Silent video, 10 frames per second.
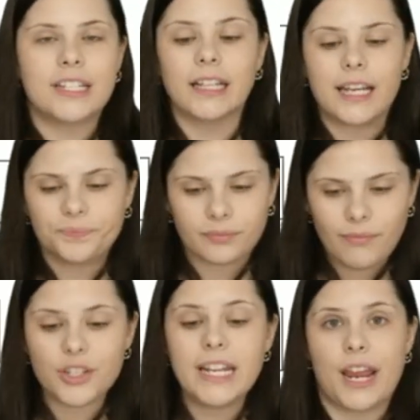Right.
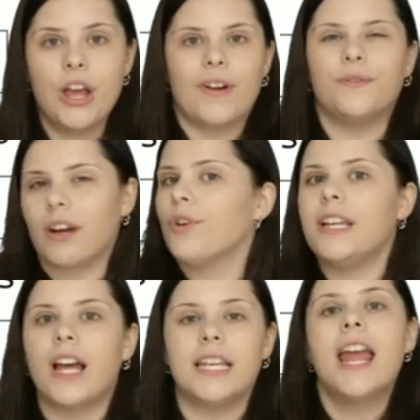Exactly. And,
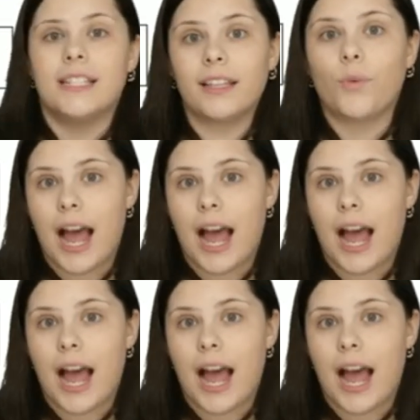in this case.